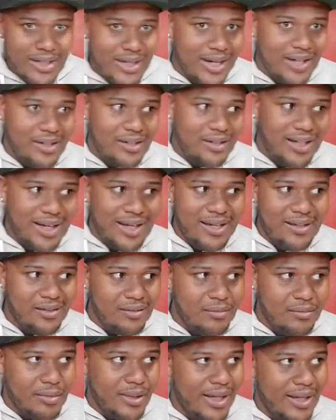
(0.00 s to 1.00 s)

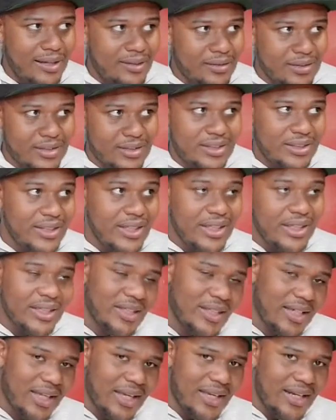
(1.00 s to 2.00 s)
but just
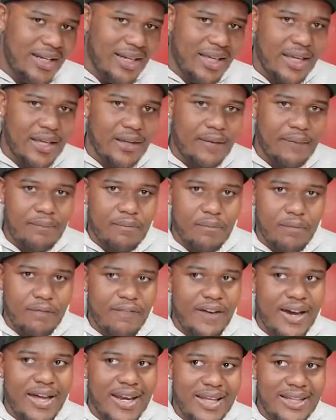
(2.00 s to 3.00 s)
stealing, like
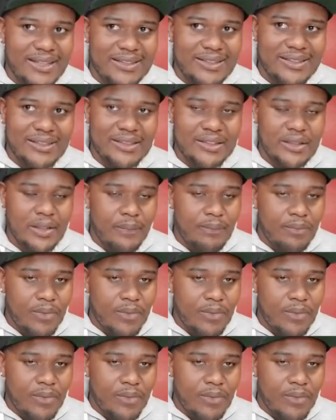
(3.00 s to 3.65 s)
finances.